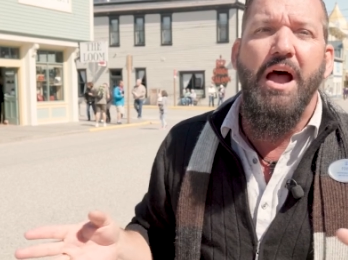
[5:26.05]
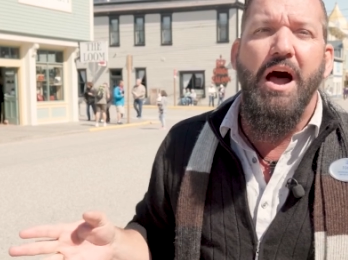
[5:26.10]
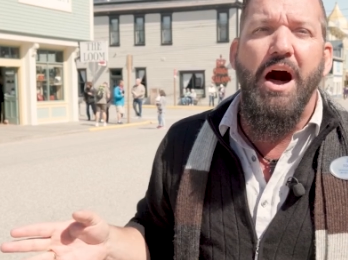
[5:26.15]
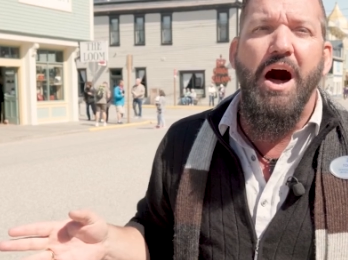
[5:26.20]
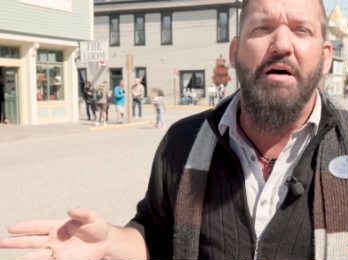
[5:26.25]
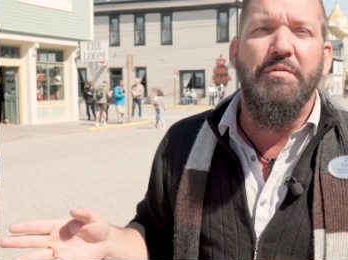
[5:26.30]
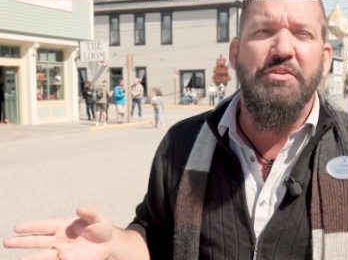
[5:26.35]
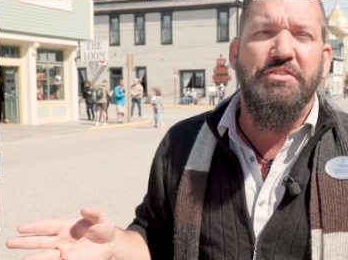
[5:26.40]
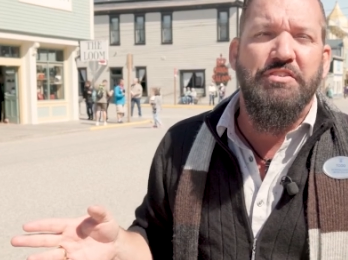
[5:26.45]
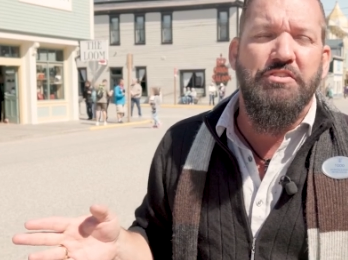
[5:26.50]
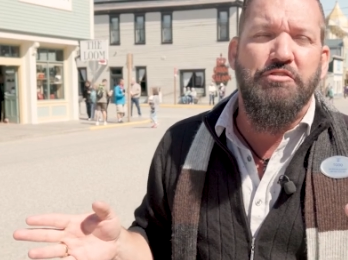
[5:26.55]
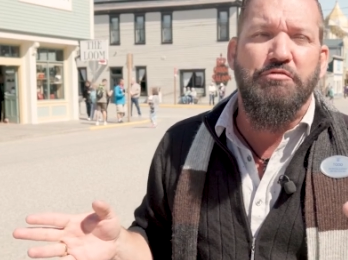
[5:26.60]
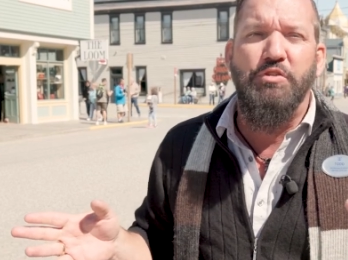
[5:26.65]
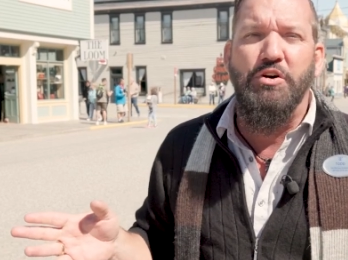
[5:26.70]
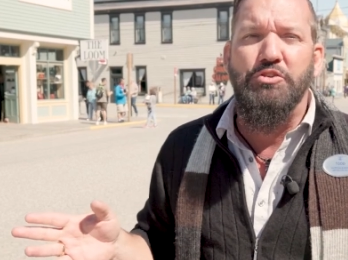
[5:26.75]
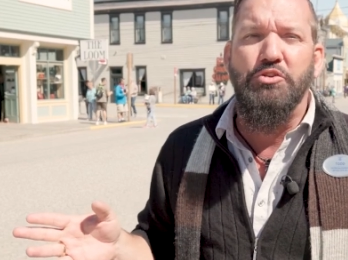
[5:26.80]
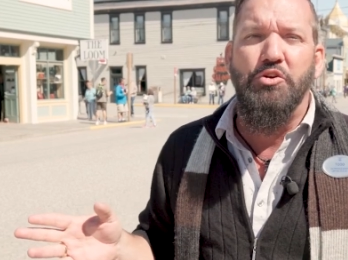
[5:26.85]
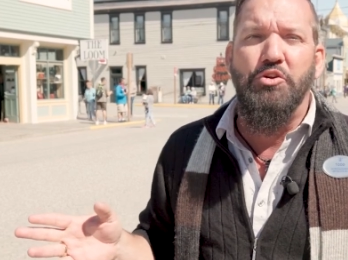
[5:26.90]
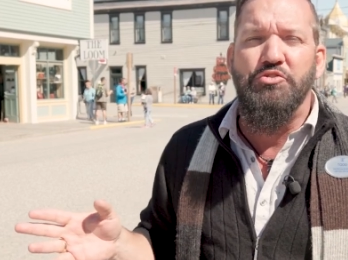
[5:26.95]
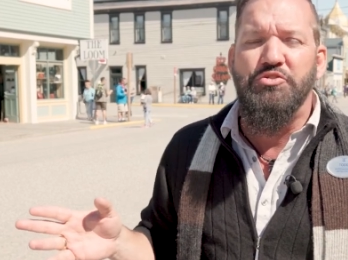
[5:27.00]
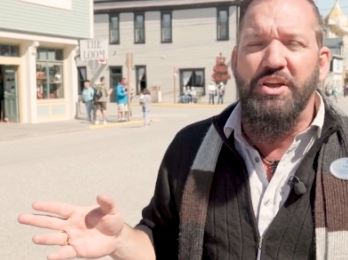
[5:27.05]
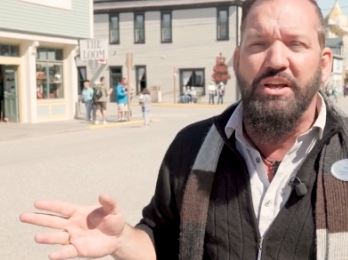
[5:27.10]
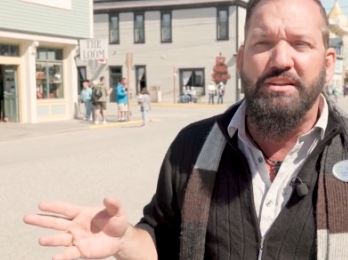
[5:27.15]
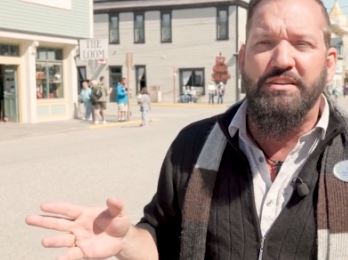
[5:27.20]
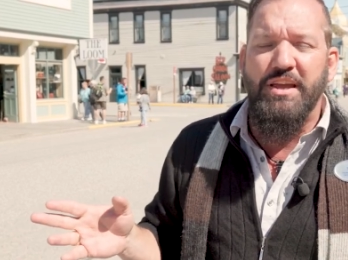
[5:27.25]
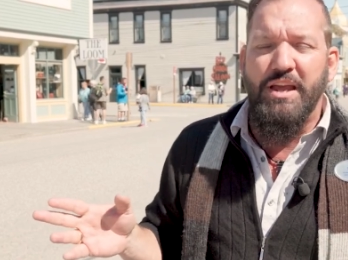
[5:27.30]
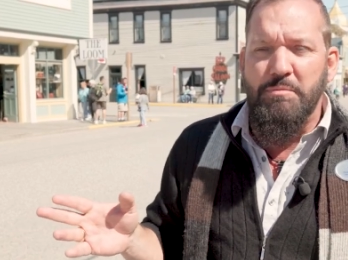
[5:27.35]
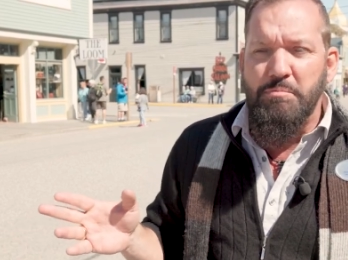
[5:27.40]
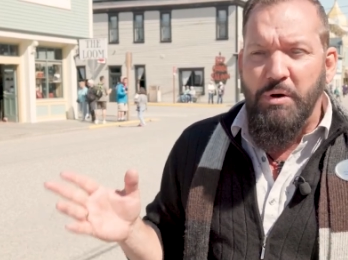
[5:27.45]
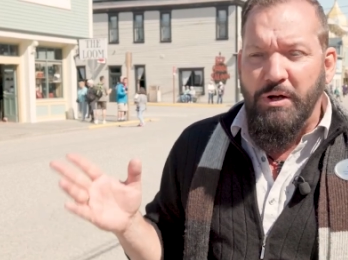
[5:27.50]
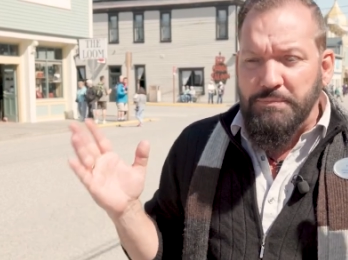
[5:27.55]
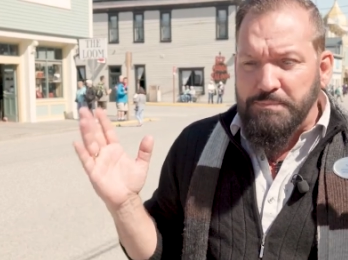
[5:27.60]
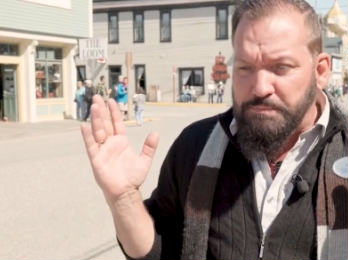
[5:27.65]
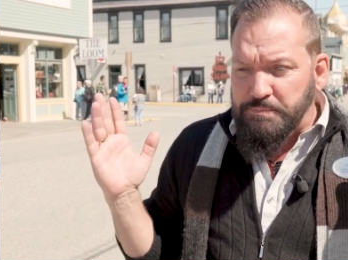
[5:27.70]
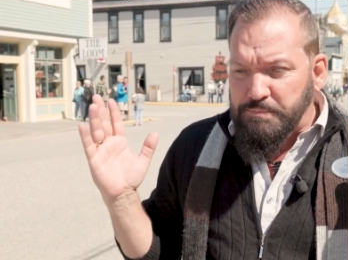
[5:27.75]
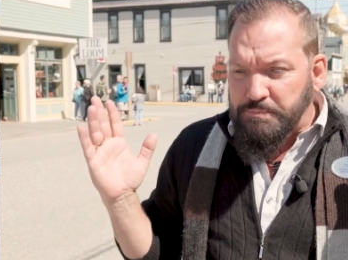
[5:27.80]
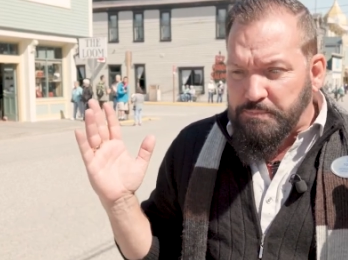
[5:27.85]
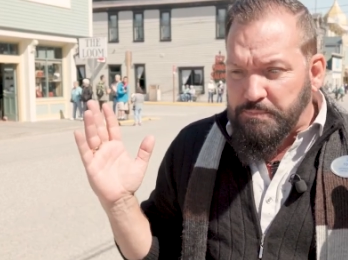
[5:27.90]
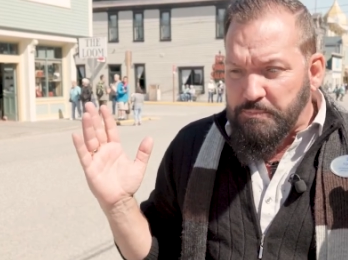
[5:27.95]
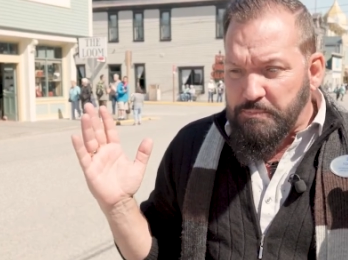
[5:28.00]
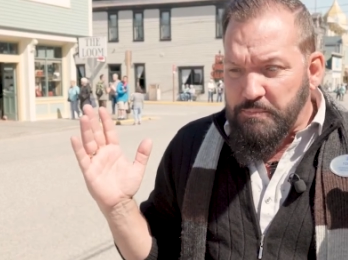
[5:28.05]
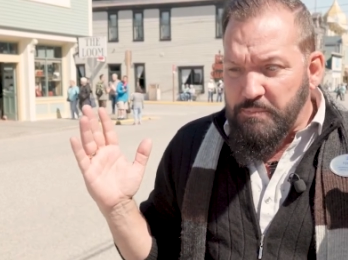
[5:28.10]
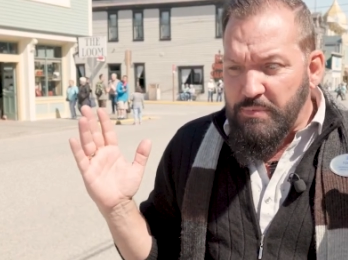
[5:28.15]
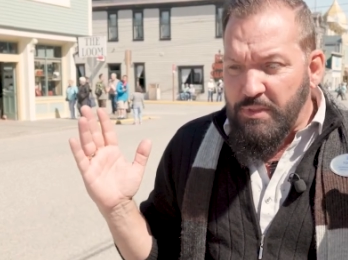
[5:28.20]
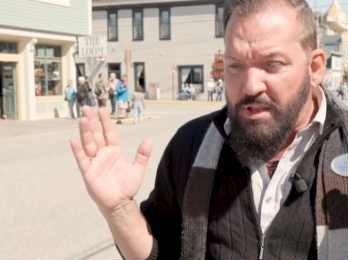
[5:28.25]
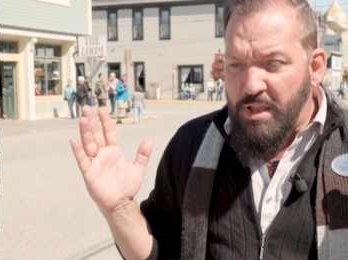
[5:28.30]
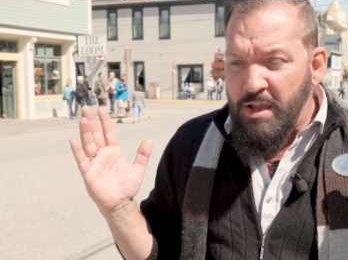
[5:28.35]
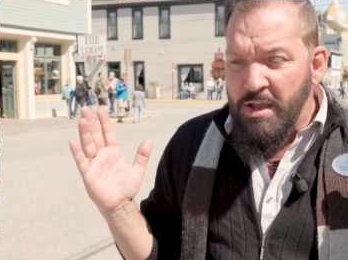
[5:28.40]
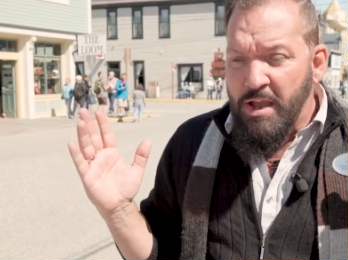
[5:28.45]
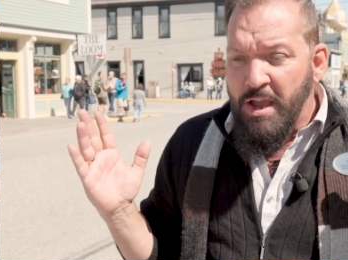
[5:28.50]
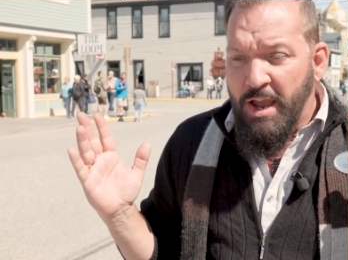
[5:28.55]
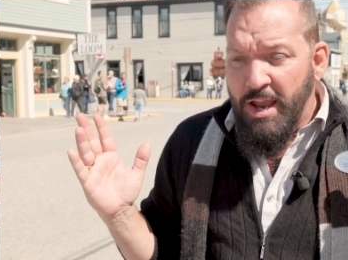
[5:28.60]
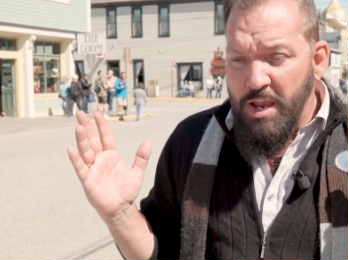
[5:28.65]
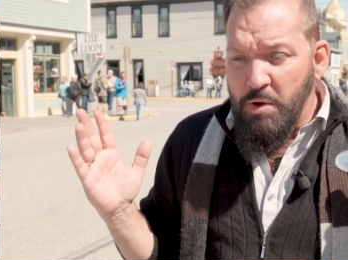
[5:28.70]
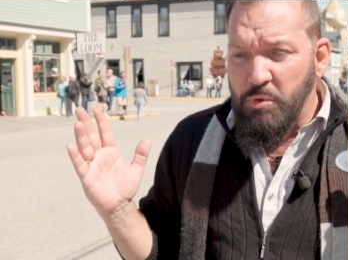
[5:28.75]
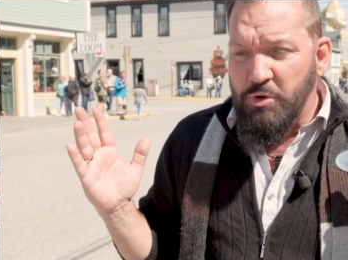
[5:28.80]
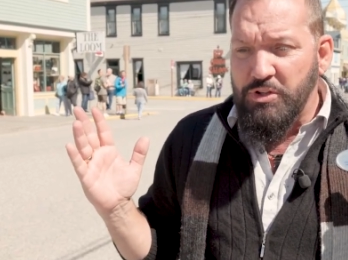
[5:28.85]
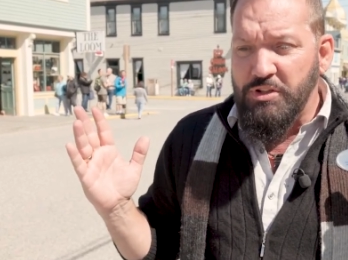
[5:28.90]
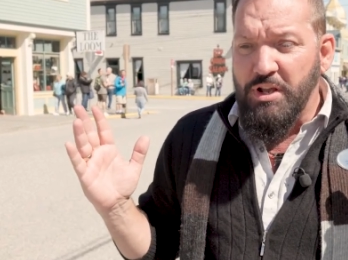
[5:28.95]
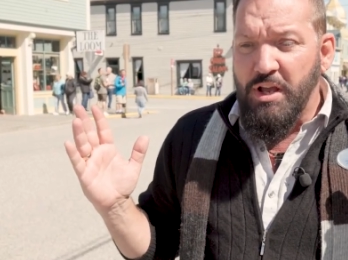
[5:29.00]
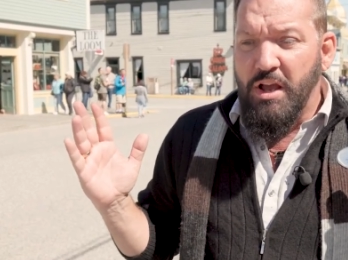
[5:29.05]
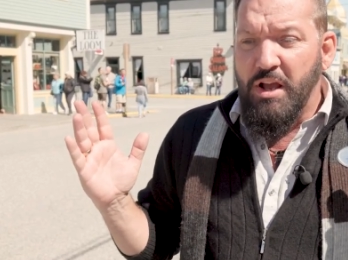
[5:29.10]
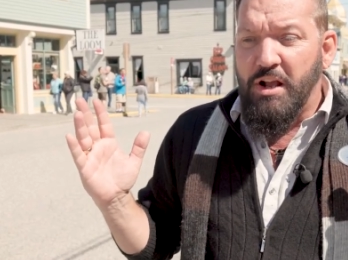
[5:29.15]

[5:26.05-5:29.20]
It's his fun little nickname. But he would